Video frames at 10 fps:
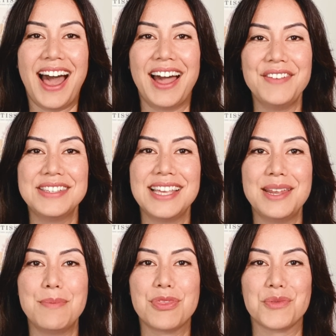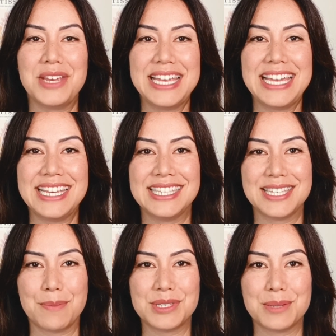I've set up 3 key
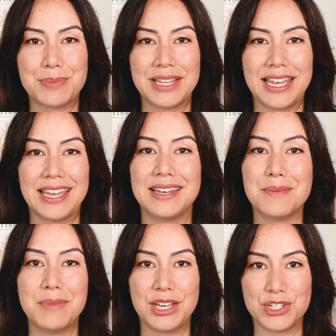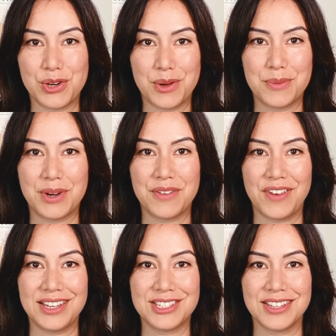steps to plan a major home
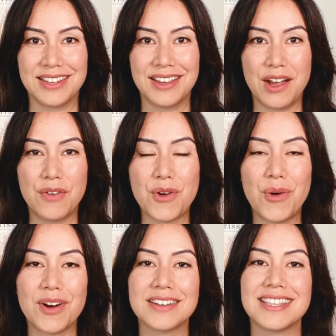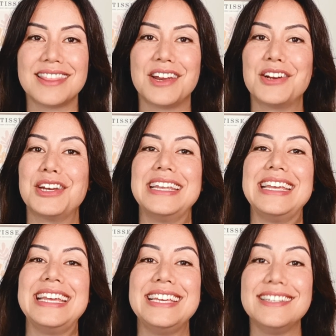renovation. Of course, there could
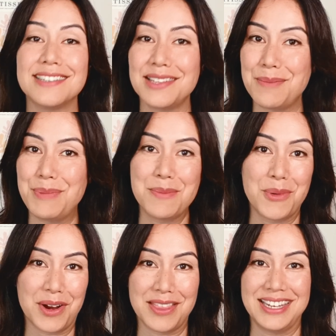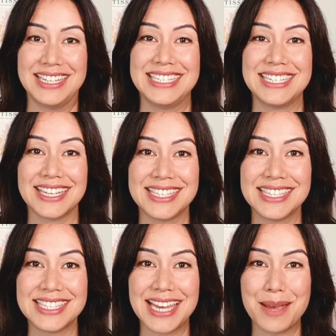easily be more than a
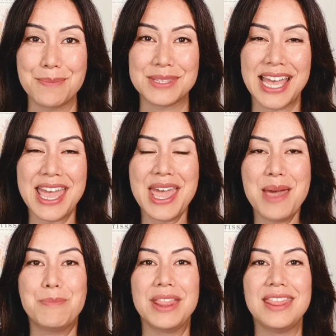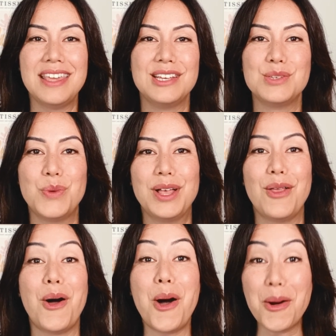dozen steps, but these
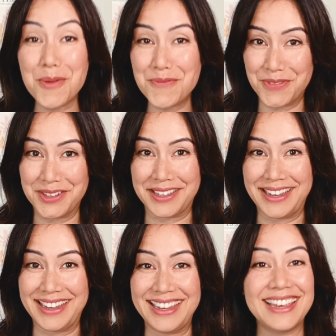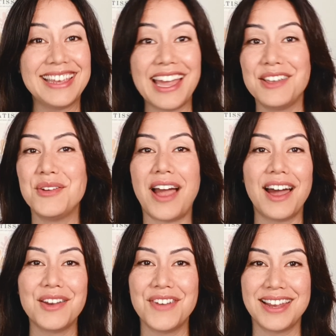will hopefully get you
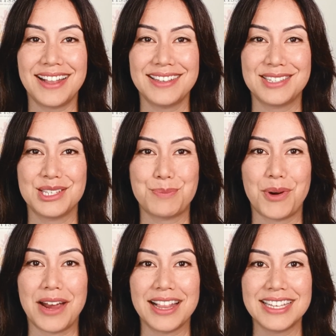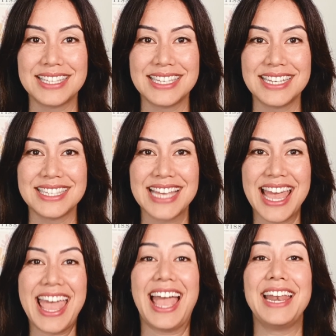out of analysis paralysis
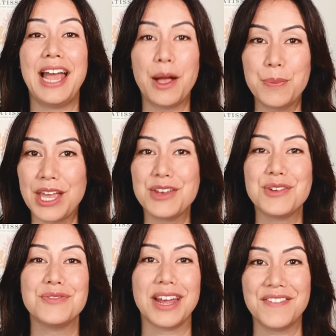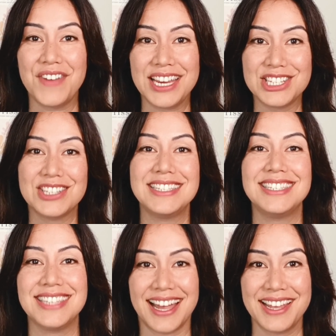and help get your renovation
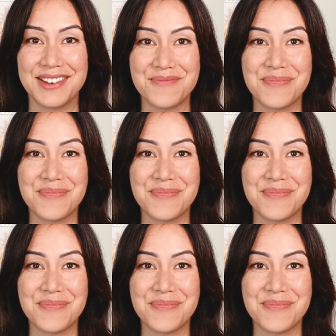done.